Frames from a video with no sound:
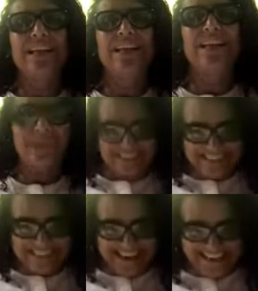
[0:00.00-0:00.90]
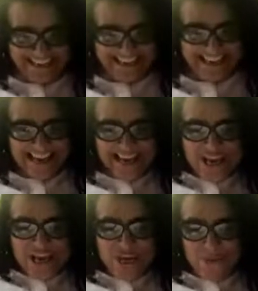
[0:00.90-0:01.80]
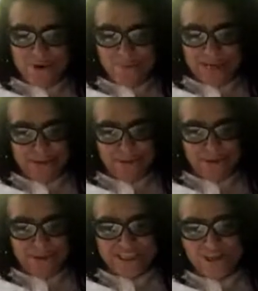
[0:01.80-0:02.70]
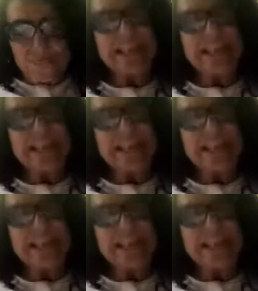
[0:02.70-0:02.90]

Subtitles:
You understand? You will be able to deal with